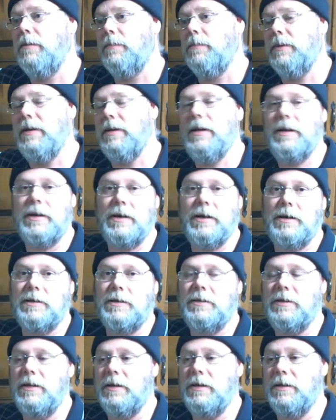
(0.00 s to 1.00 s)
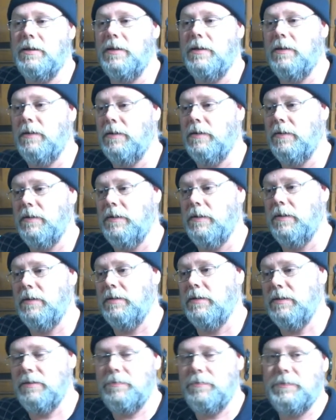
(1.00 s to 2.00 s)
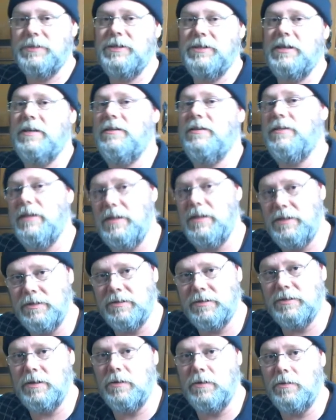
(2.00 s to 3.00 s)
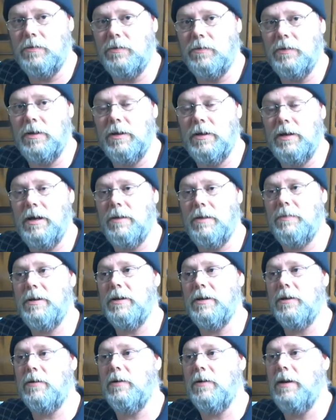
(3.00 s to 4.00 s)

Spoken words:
But then I got to thinking, this machine is 10 years old. I'm going to go